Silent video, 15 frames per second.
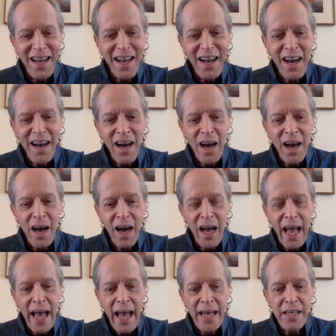
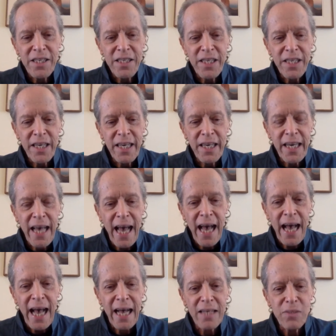And she
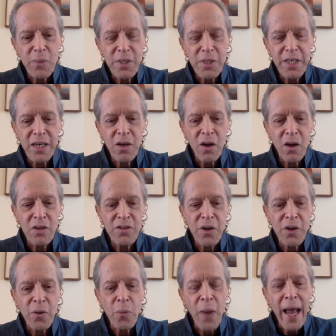has what she calls
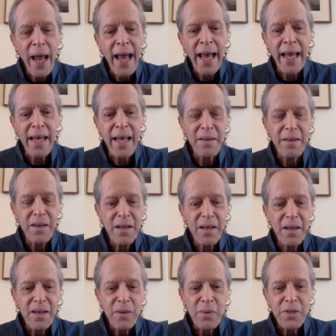her ray,
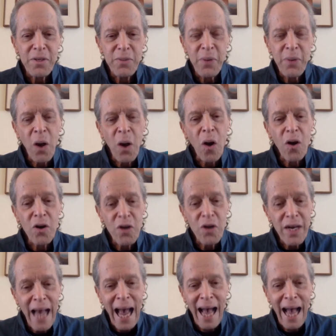which we all
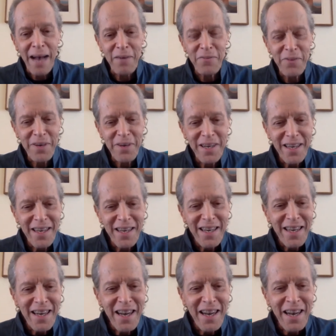could have
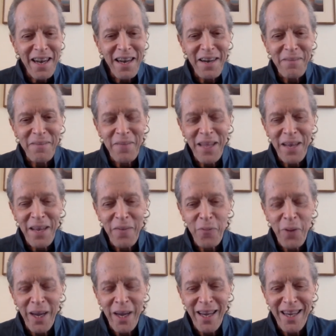if
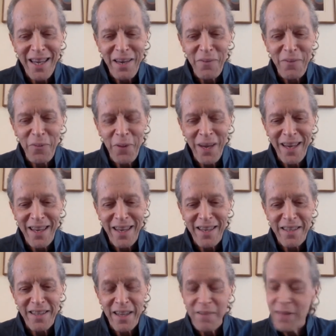we
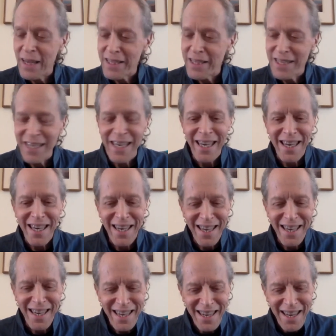lived as she did.
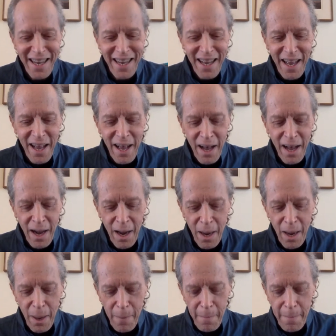
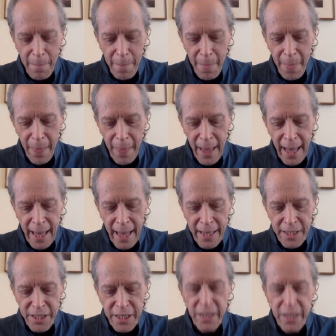And
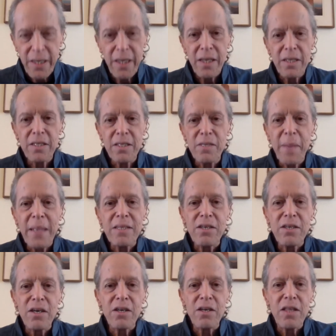she spends
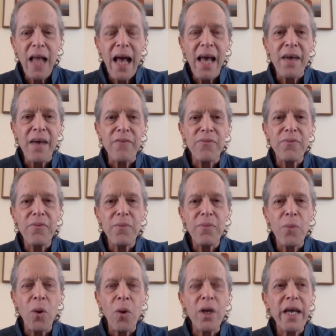her life
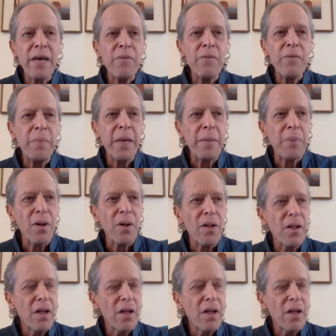working with people,